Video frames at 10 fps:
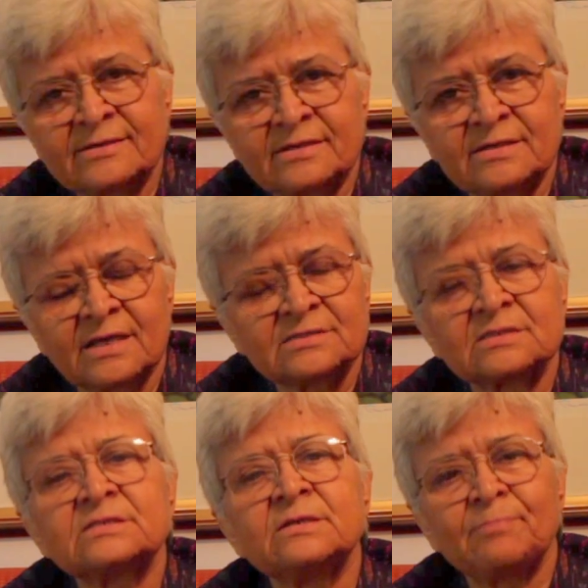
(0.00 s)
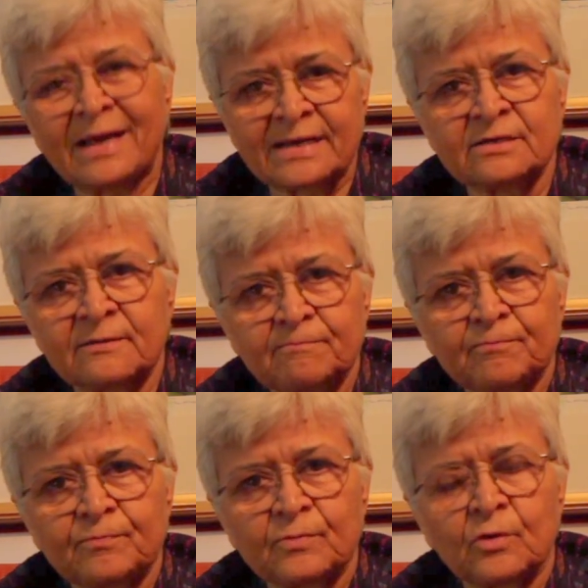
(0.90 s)
It doesn't depend
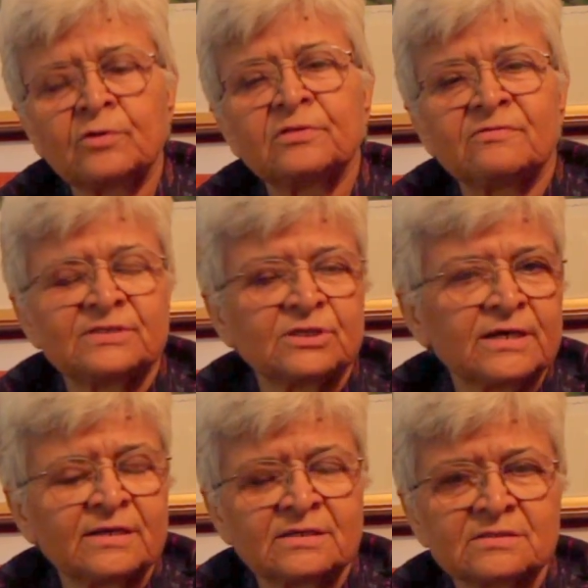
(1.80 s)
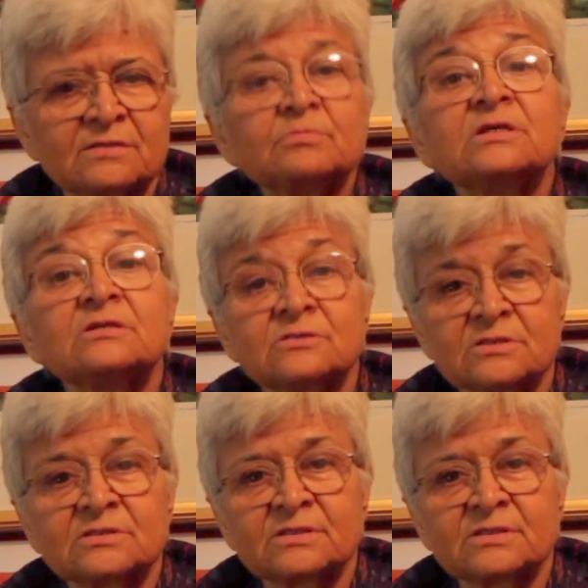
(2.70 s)
on the vaginas and penises,